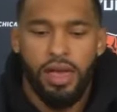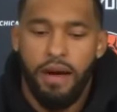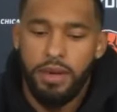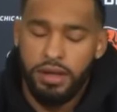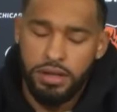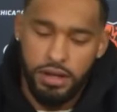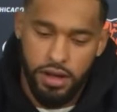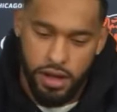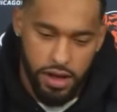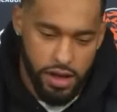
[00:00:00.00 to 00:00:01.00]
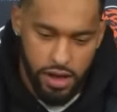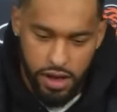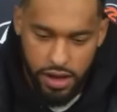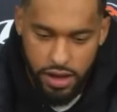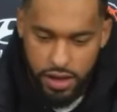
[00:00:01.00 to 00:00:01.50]
I mean,
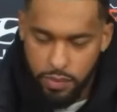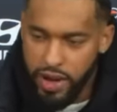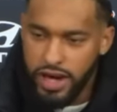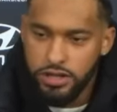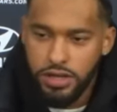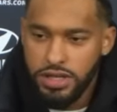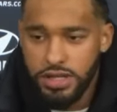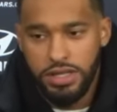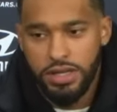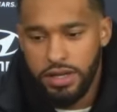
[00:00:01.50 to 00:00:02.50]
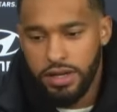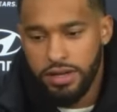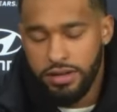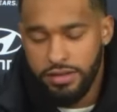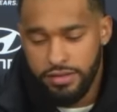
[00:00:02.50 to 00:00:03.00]
pass rush is
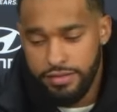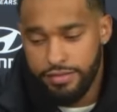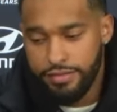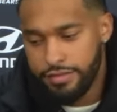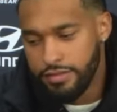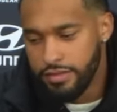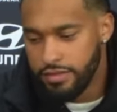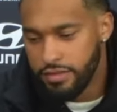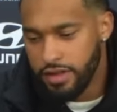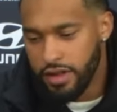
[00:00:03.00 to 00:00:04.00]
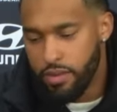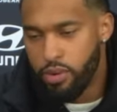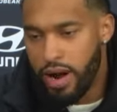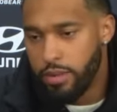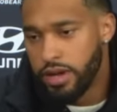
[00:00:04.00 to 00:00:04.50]
a
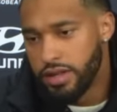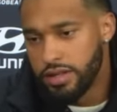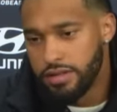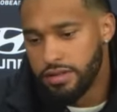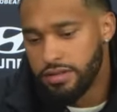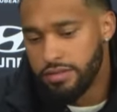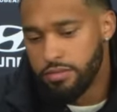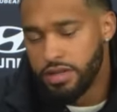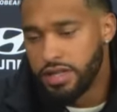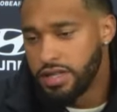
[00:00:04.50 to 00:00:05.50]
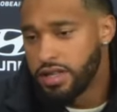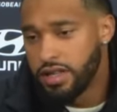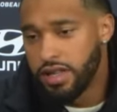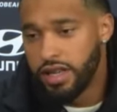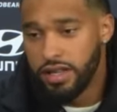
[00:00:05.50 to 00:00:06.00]
prominent position in
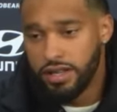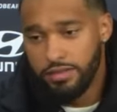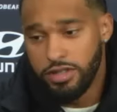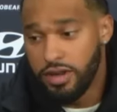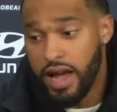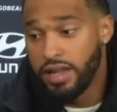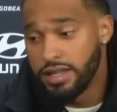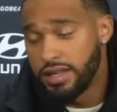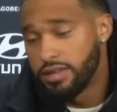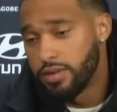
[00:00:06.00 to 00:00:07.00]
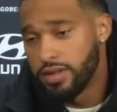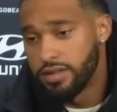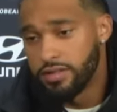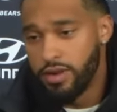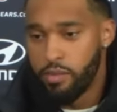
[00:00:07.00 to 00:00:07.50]
the league. I'm sure a lot of teams want
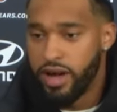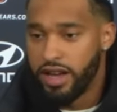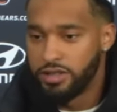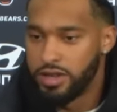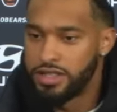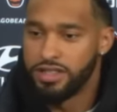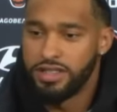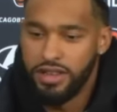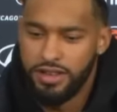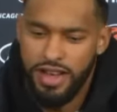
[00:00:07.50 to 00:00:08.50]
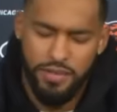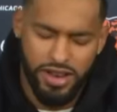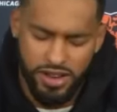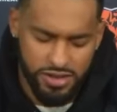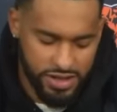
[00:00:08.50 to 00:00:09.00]
to pass rusher. So, I mean,
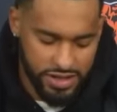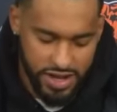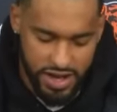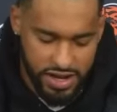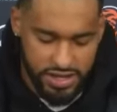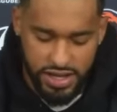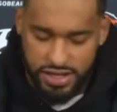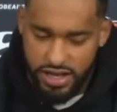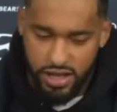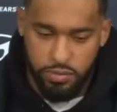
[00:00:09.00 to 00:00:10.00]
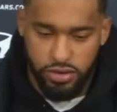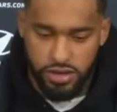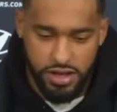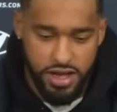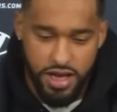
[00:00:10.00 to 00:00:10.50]
it doesn't necessarily
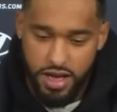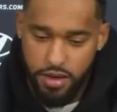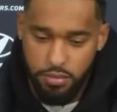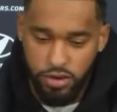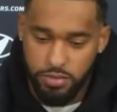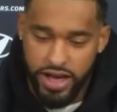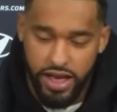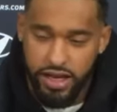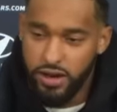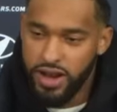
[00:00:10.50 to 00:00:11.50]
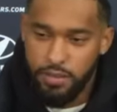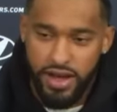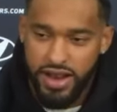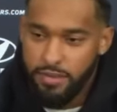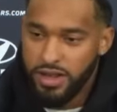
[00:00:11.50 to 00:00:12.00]
boost my ego. They
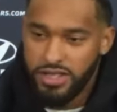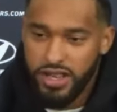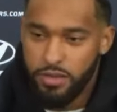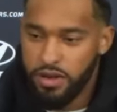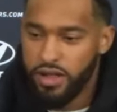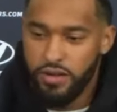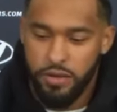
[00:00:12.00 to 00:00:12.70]
might not necessarily been looking